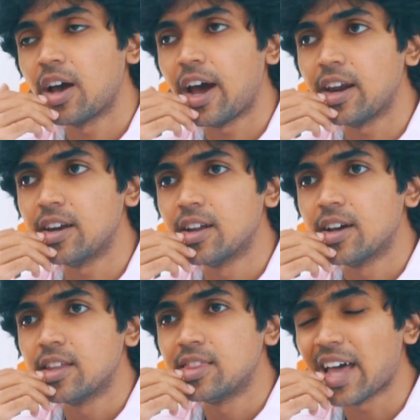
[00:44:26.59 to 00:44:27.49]
And
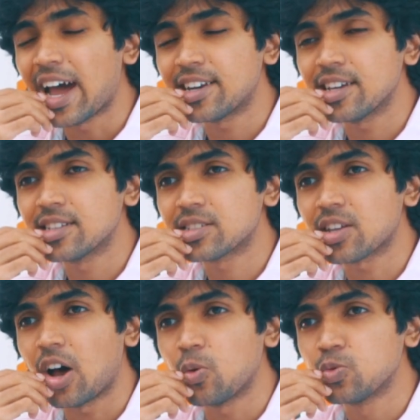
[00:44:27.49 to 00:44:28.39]
that
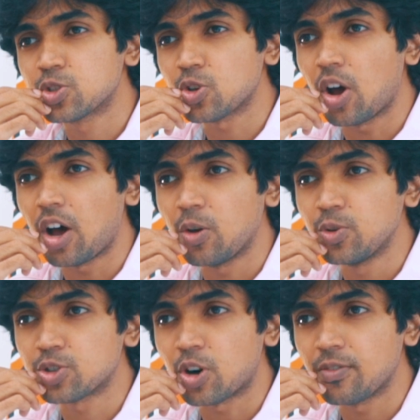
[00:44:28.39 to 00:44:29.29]
is how
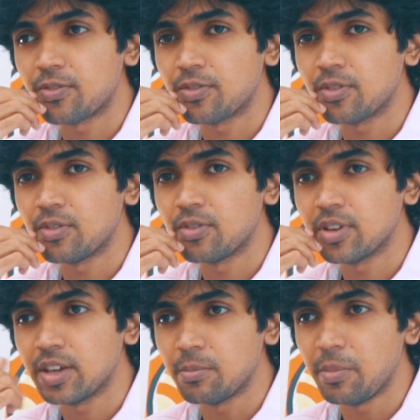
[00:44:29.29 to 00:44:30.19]
you sort of
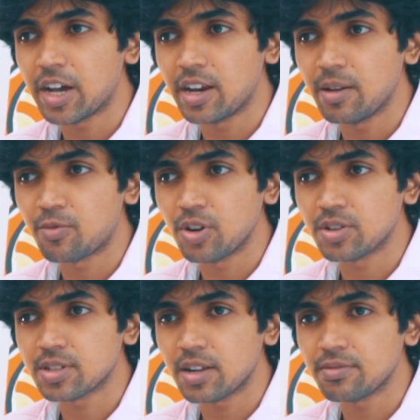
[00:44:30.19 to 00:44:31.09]
make a name for
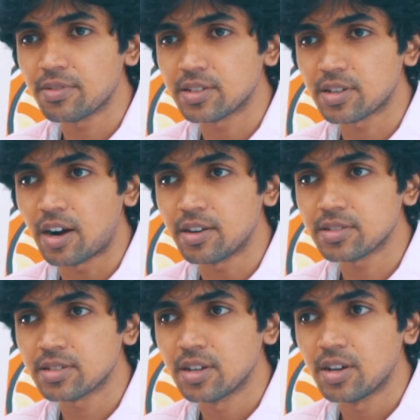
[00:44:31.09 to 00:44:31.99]
yourself as an
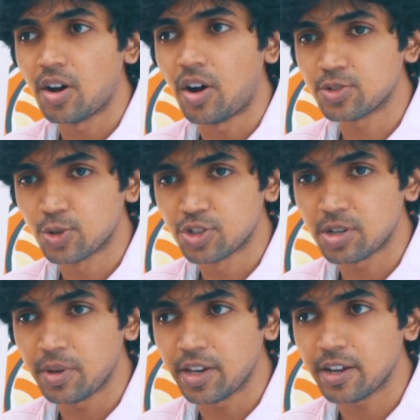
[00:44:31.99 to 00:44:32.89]
artist on
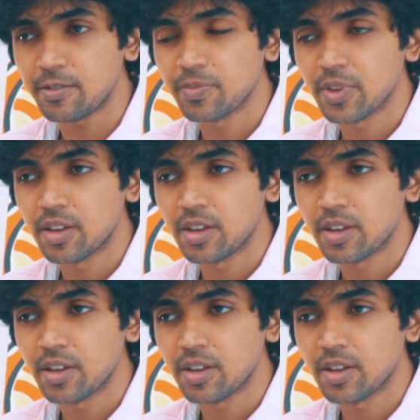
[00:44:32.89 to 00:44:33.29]
social media.